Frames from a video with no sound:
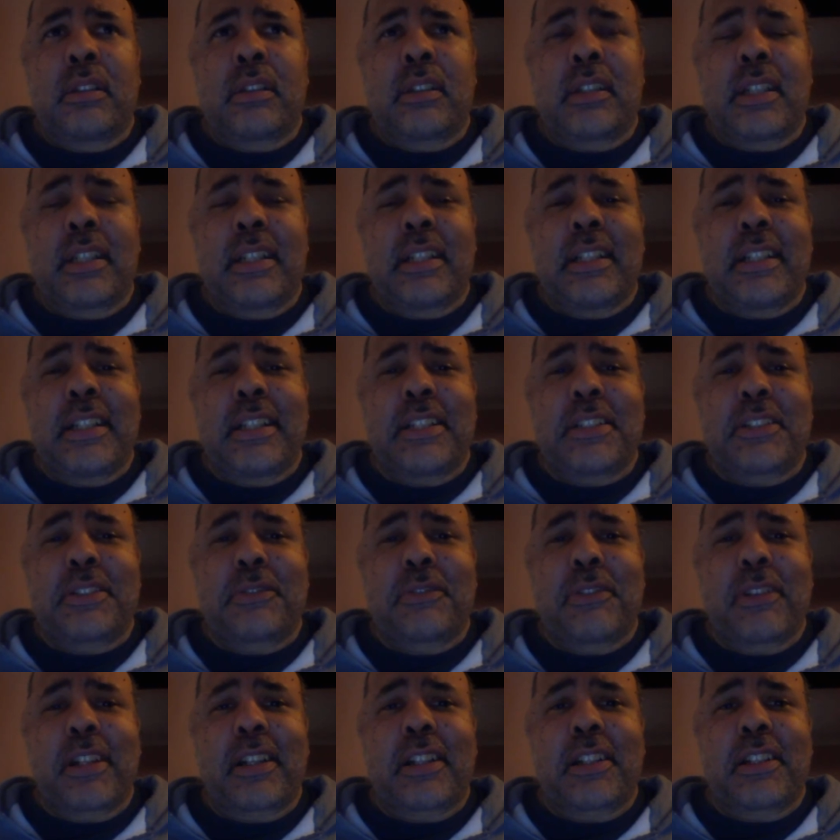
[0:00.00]
and it is
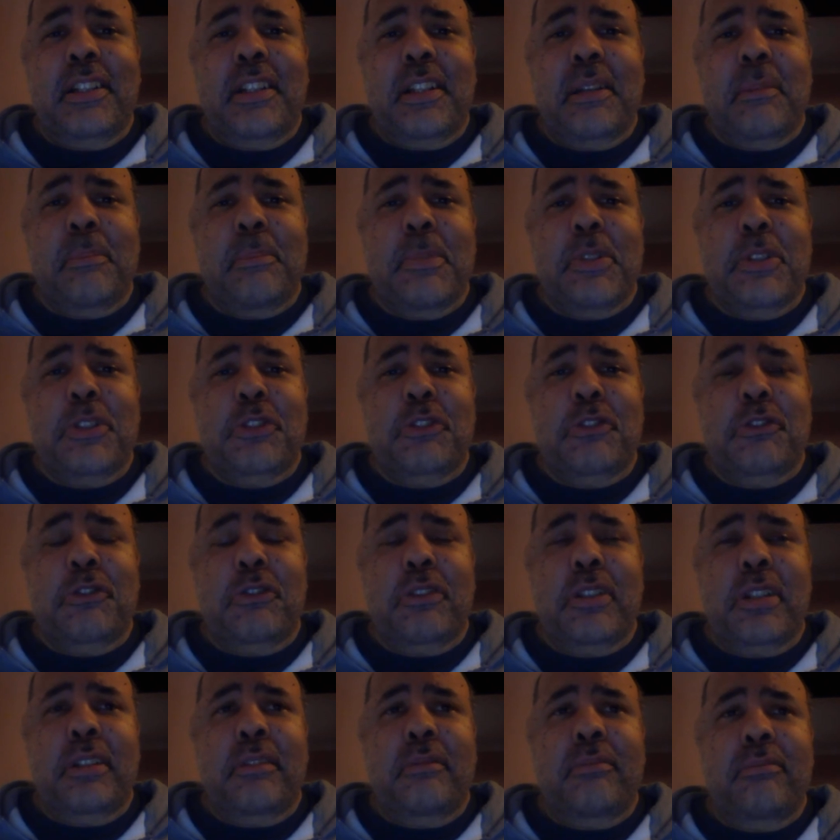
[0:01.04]
frankly a
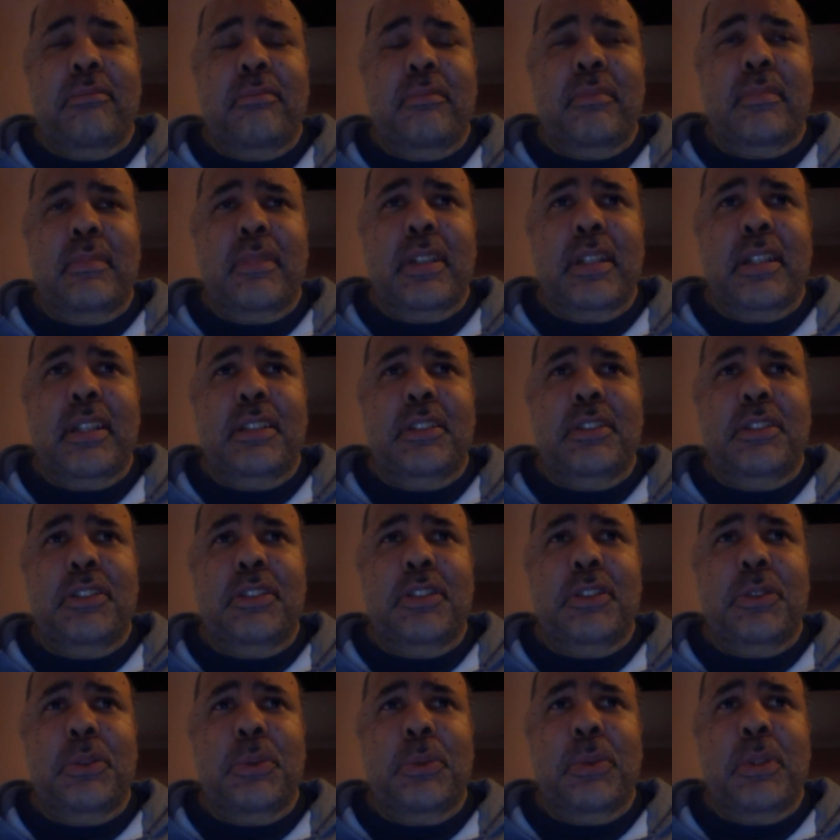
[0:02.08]
mystery as
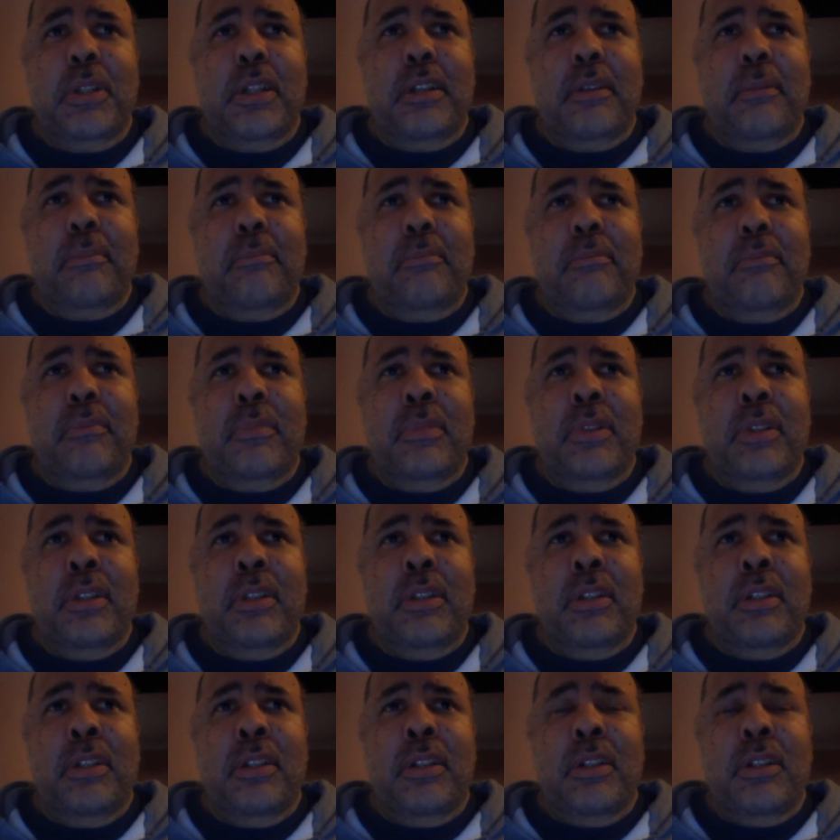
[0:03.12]
to
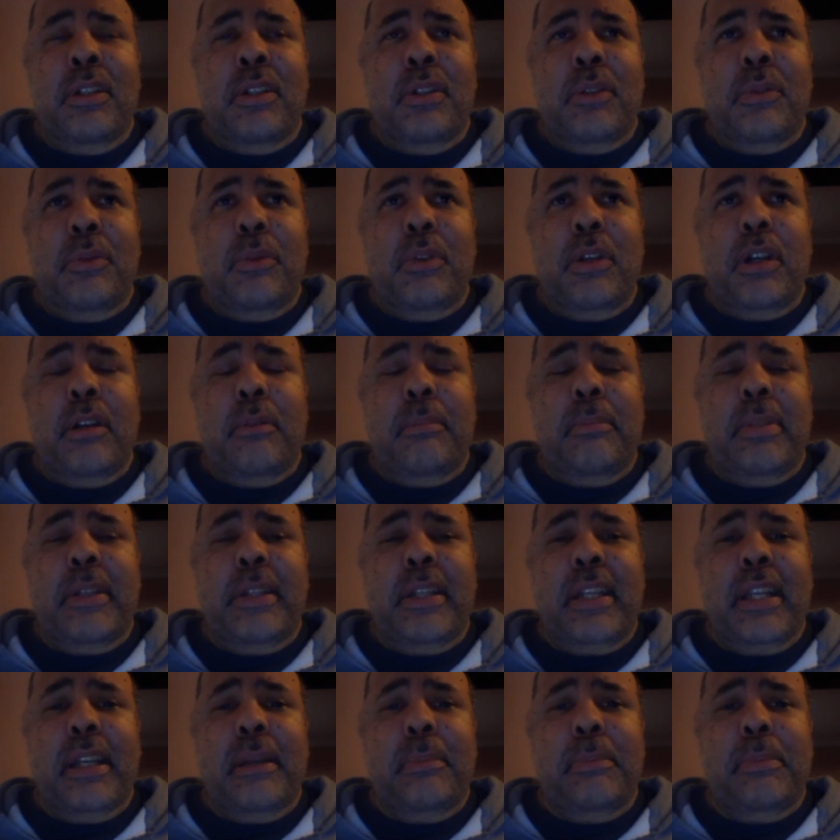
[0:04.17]
what I'll be
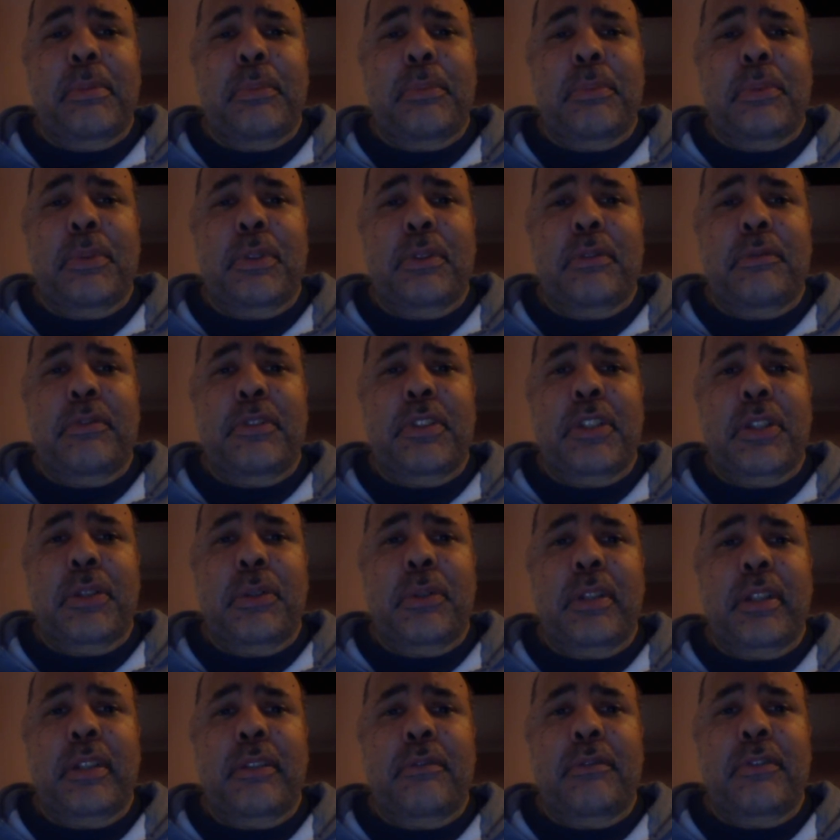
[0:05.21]
capable of
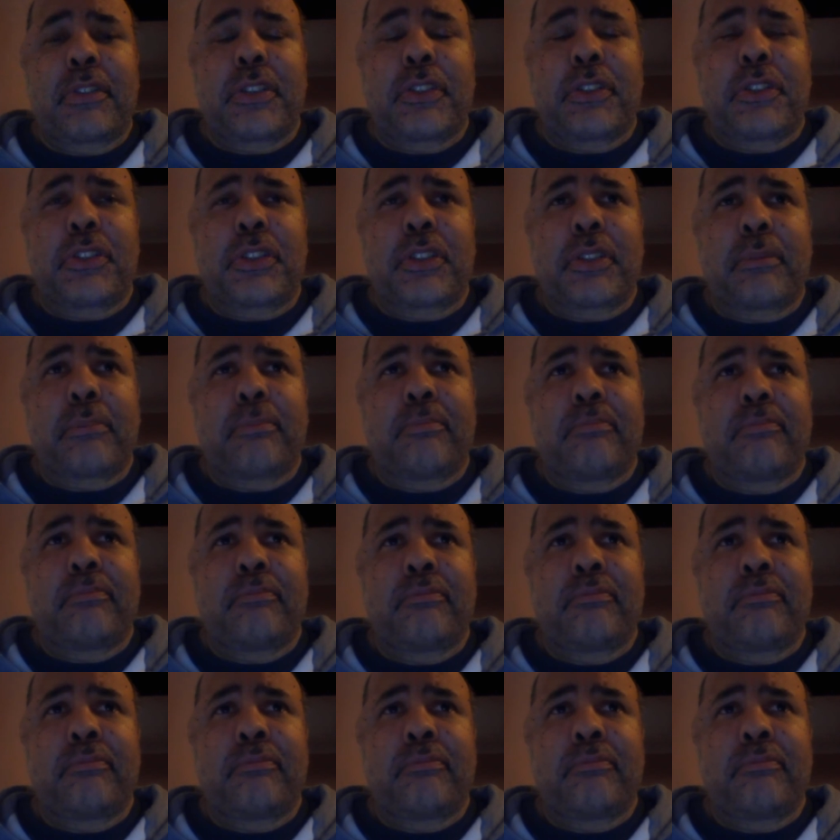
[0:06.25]
doing in future,